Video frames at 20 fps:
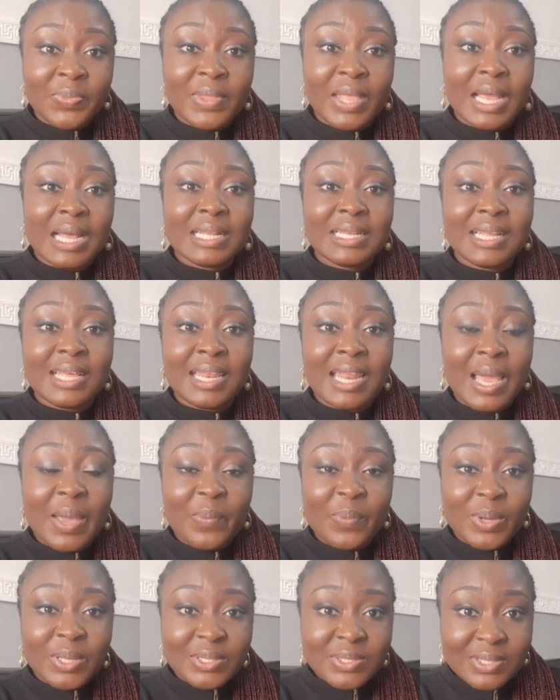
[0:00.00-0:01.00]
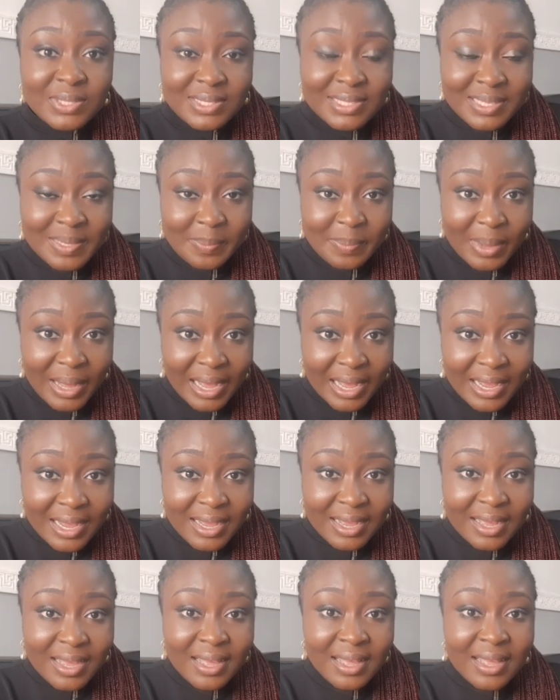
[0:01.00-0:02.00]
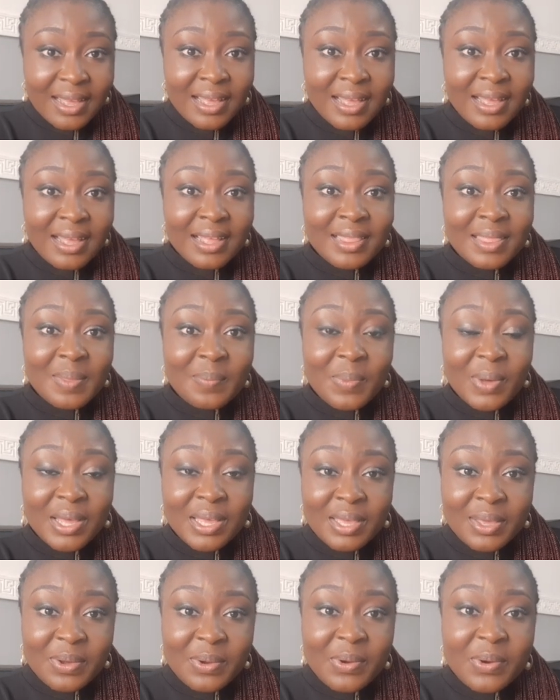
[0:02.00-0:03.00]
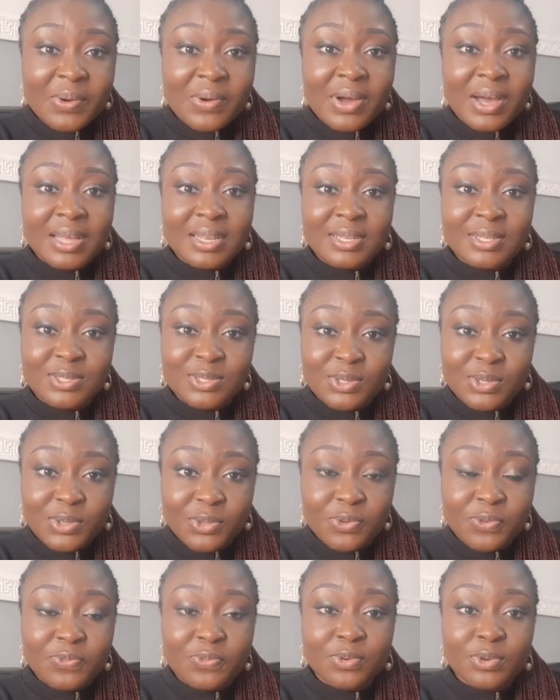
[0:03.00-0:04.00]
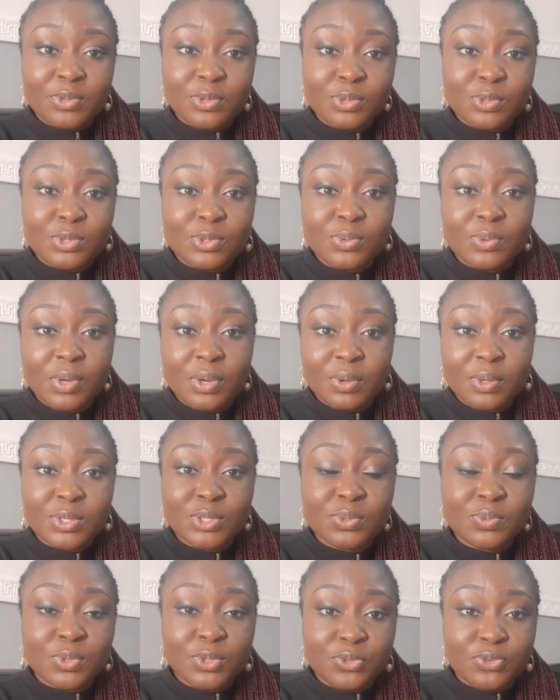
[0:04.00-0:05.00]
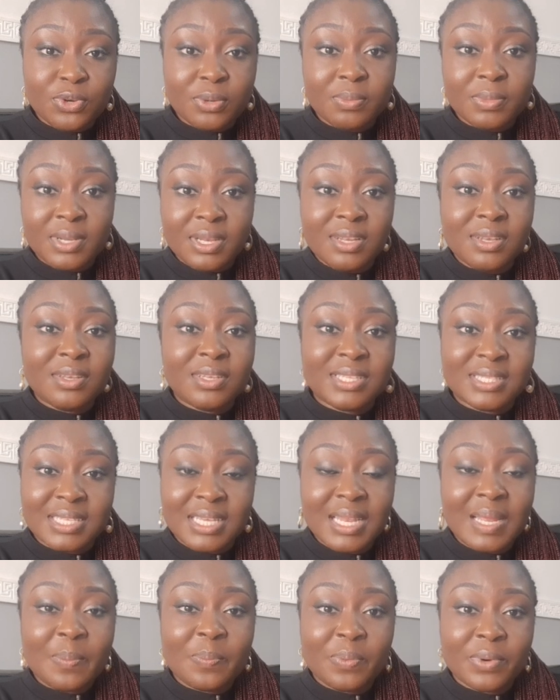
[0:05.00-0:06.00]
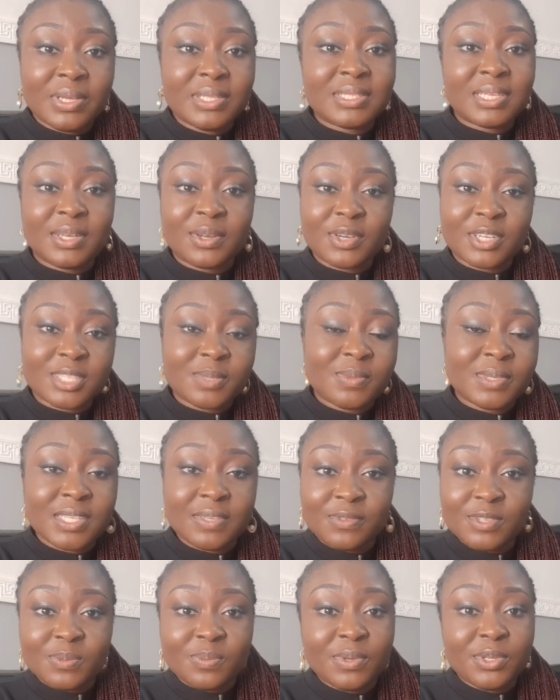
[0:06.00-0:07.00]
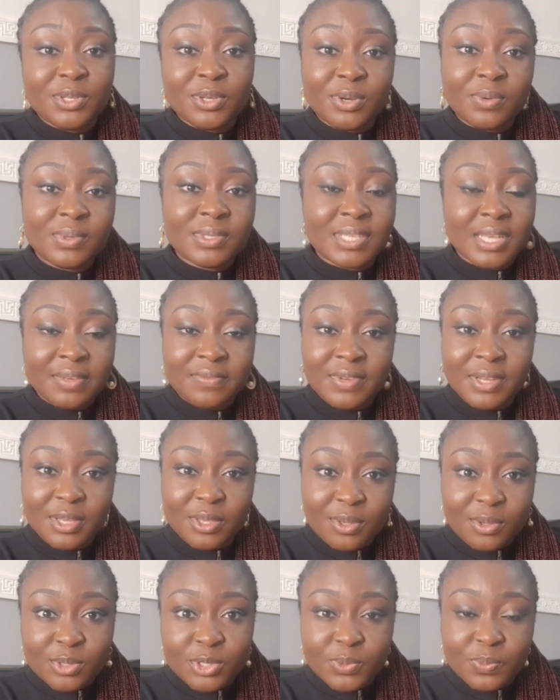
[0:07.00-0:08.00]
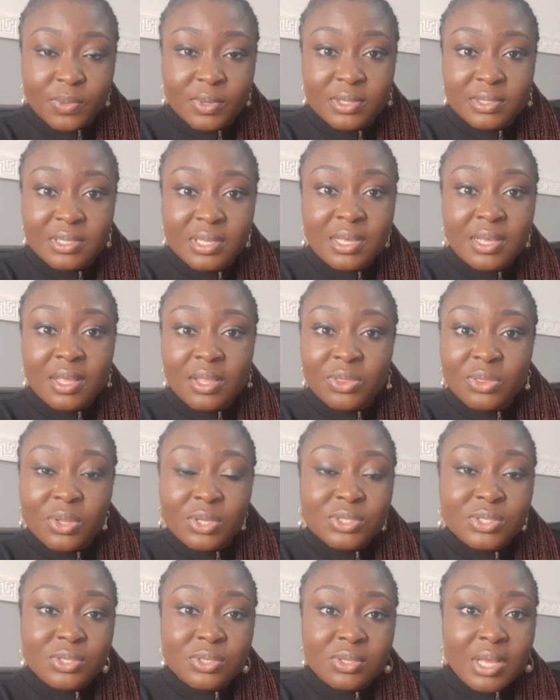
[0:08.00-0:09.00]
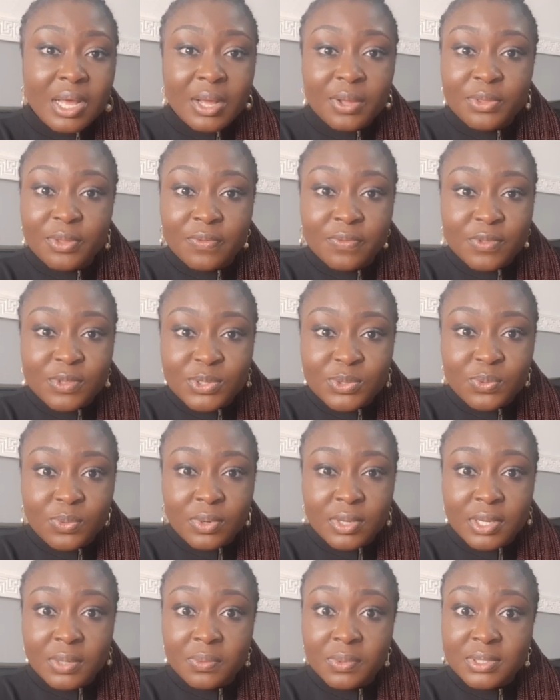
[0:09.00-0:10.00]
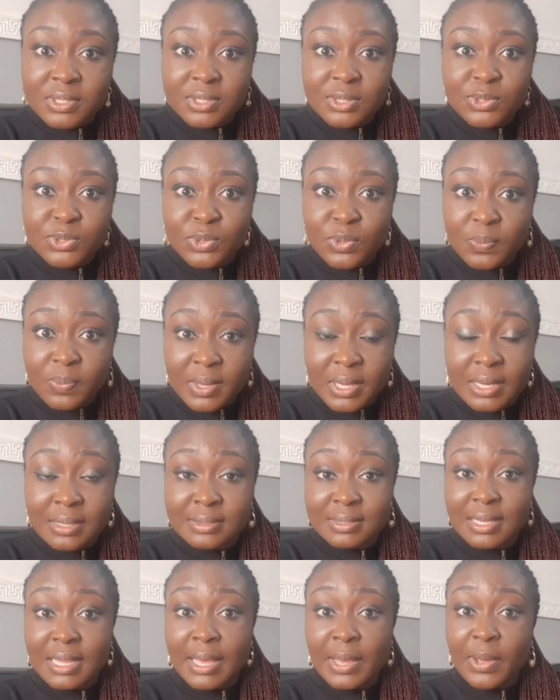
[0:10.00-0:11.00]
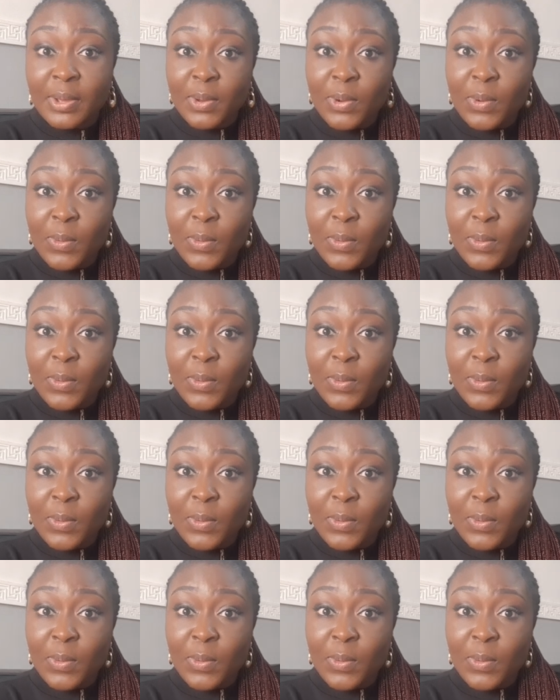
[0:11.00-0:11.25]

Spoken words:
And then I went into the bank. The banking hall had its queue for those who were going to withdraw money. The teller point and the customer service point, they always had their queues, but nothing out of this world. It wasn't so bad. I was like,